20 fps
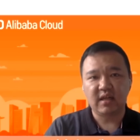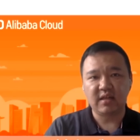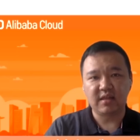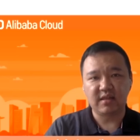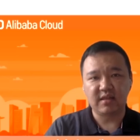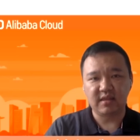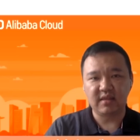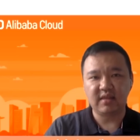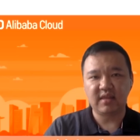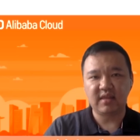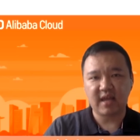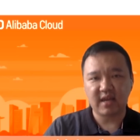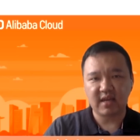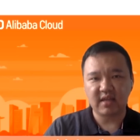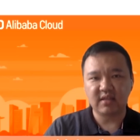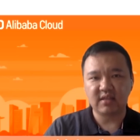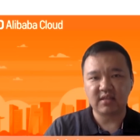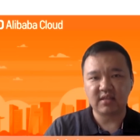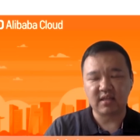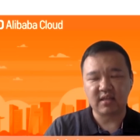And then that
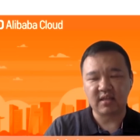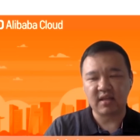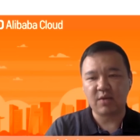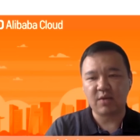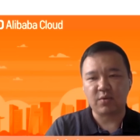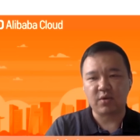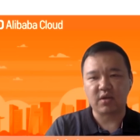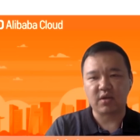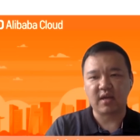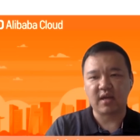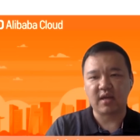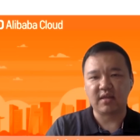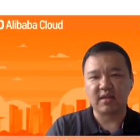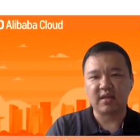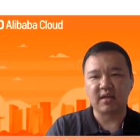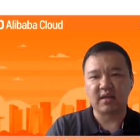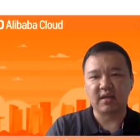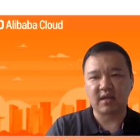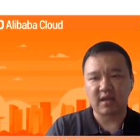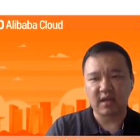is the network. And
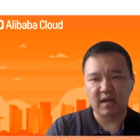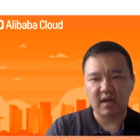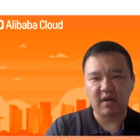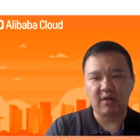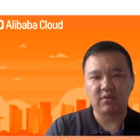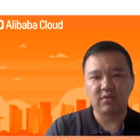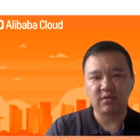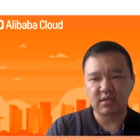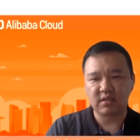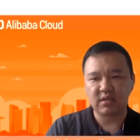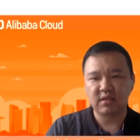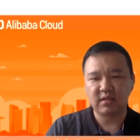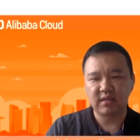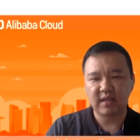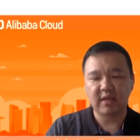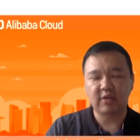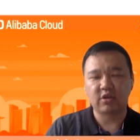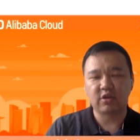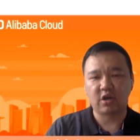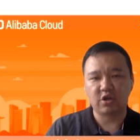then cloud
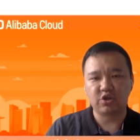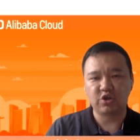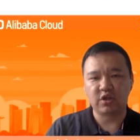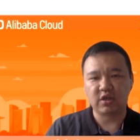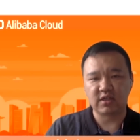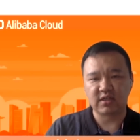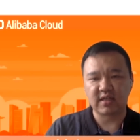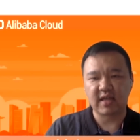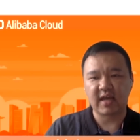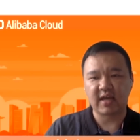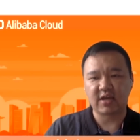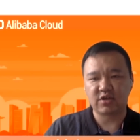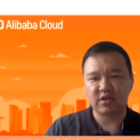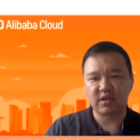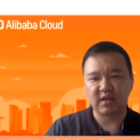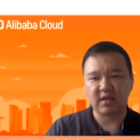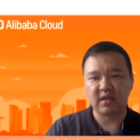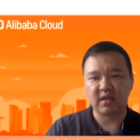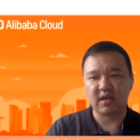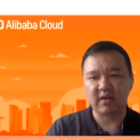technology is
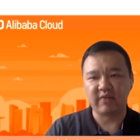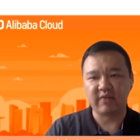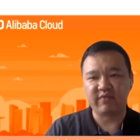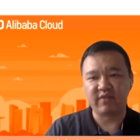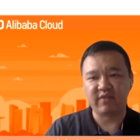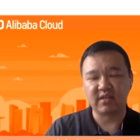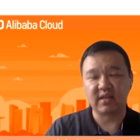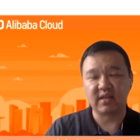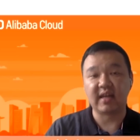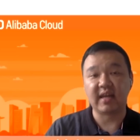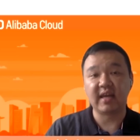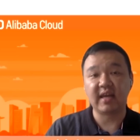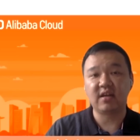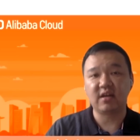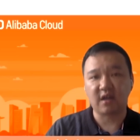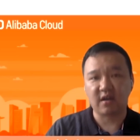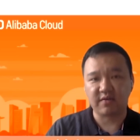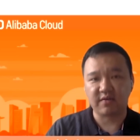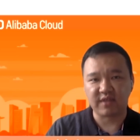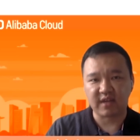actually a facilitator
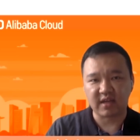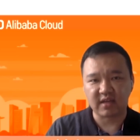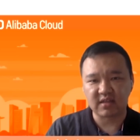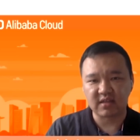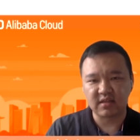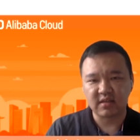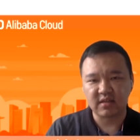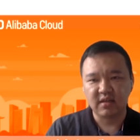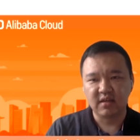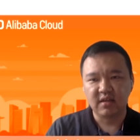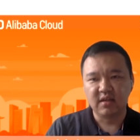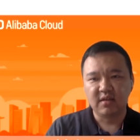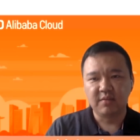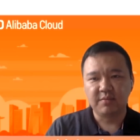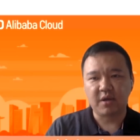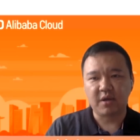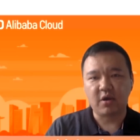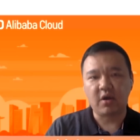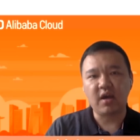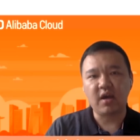of that.
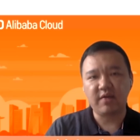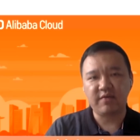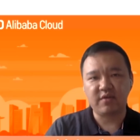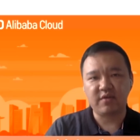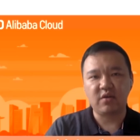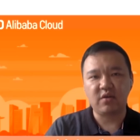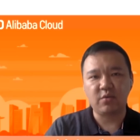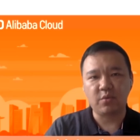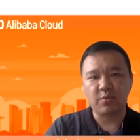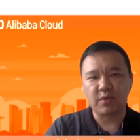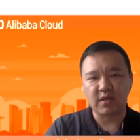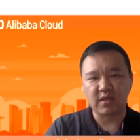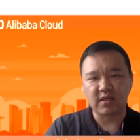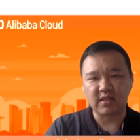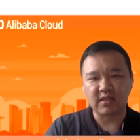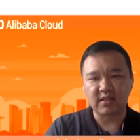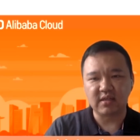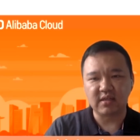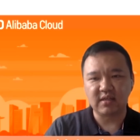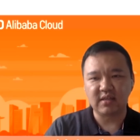But however, when
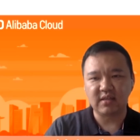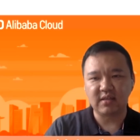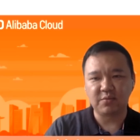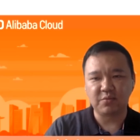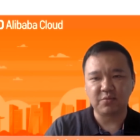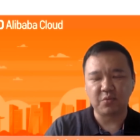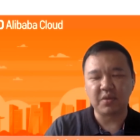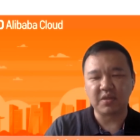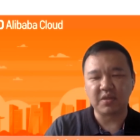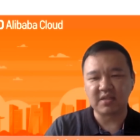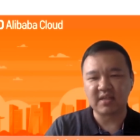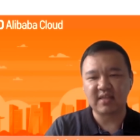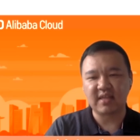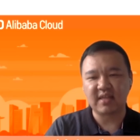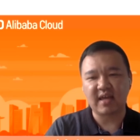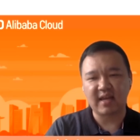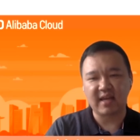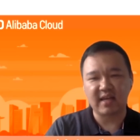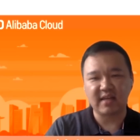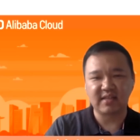we we say
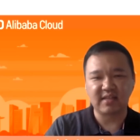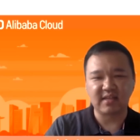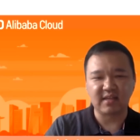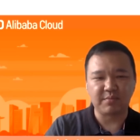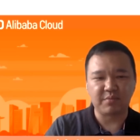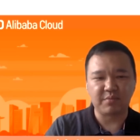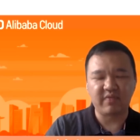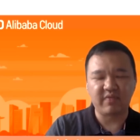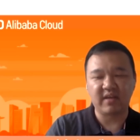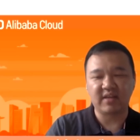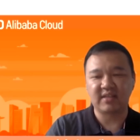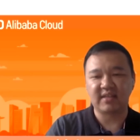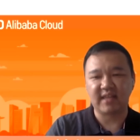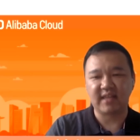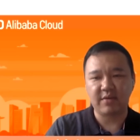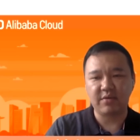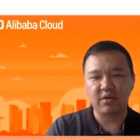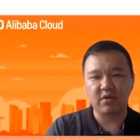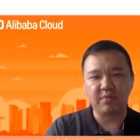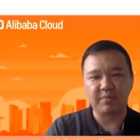that as the perfect
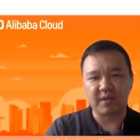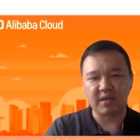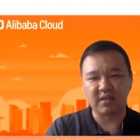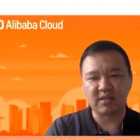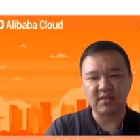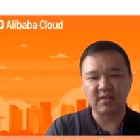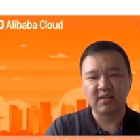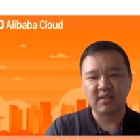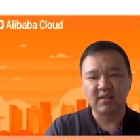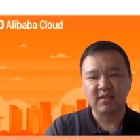scenario, but